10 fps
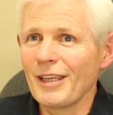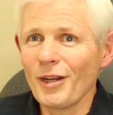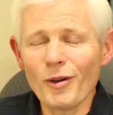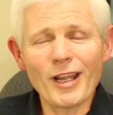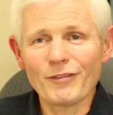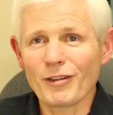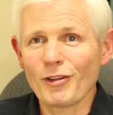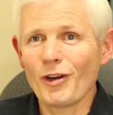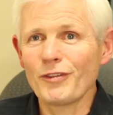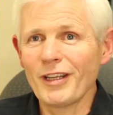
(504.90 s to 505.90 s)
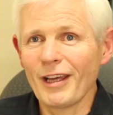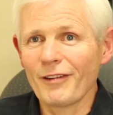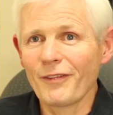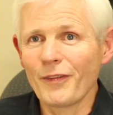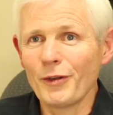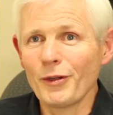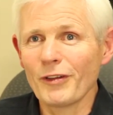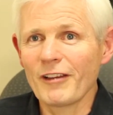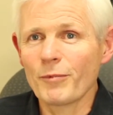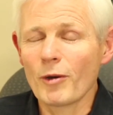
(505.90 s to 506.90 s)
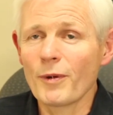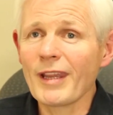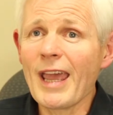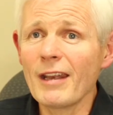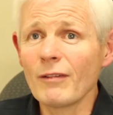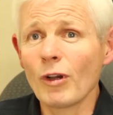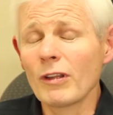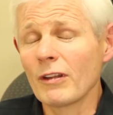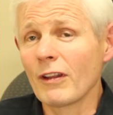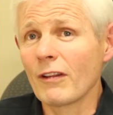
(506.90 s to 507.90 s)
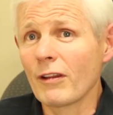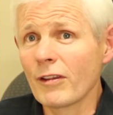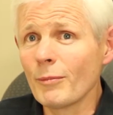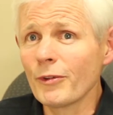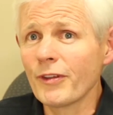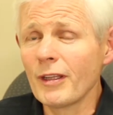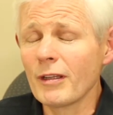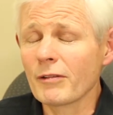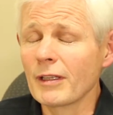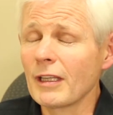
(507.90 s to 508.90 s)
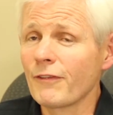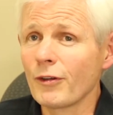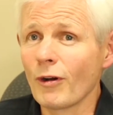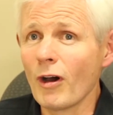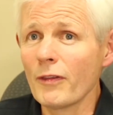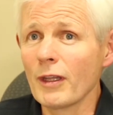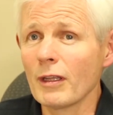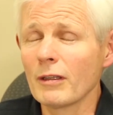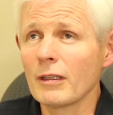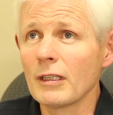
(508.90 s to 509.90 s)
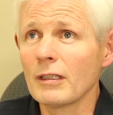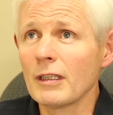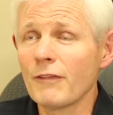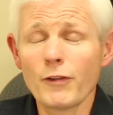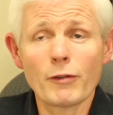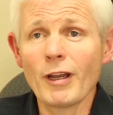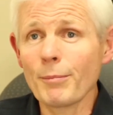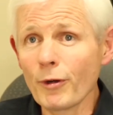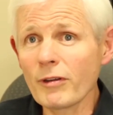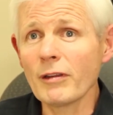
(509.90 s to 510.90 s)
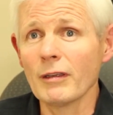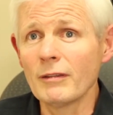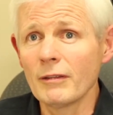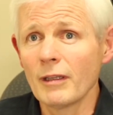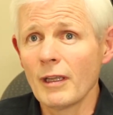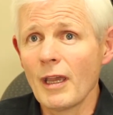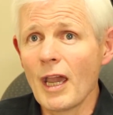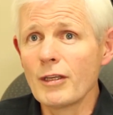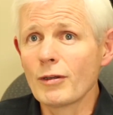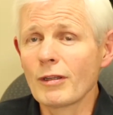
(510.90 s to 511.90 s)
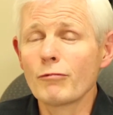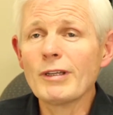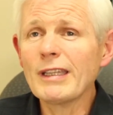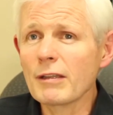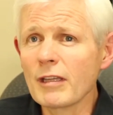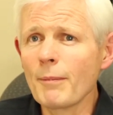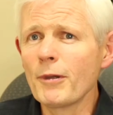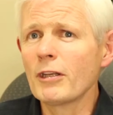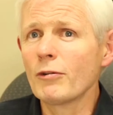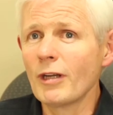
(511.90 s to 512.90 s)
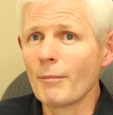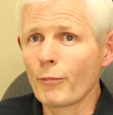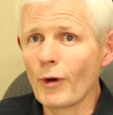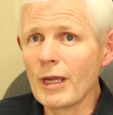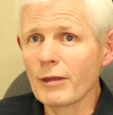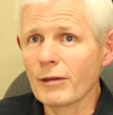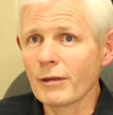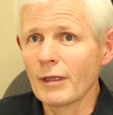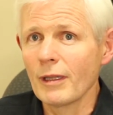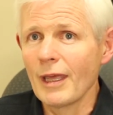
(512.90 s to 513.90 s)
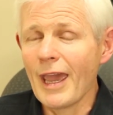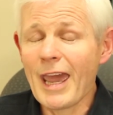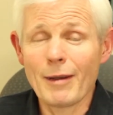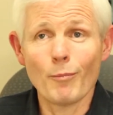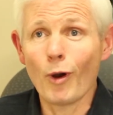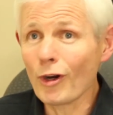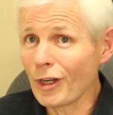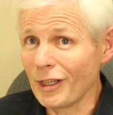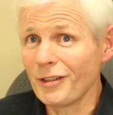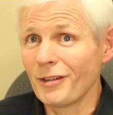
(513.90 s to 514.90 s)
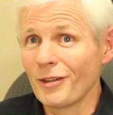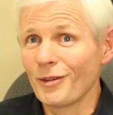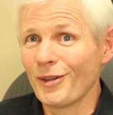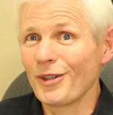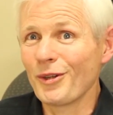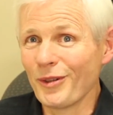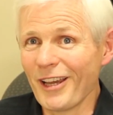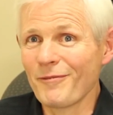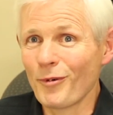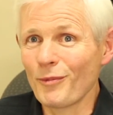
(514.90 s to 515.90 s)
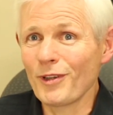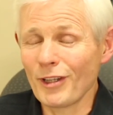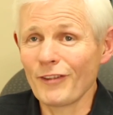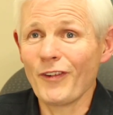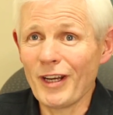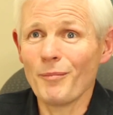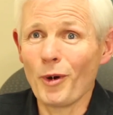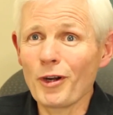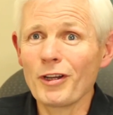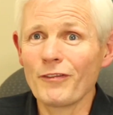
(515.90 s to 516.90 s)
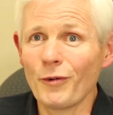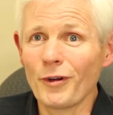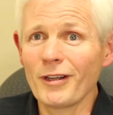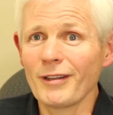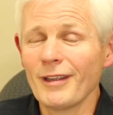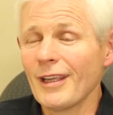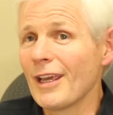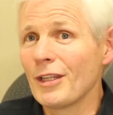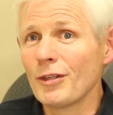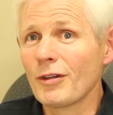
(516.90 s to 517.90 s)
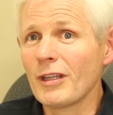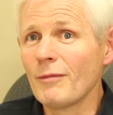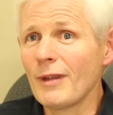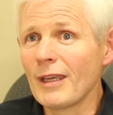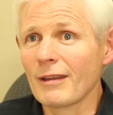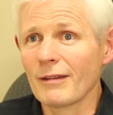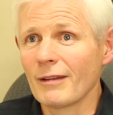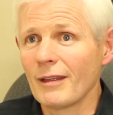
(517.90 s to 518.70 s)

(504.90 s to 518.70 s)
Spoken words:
you don't have to starve to death to do your life purpose. And simultaneously, if you're the right person and you can really step into and embrace and market your life purpose, you can find a market for it, you can make,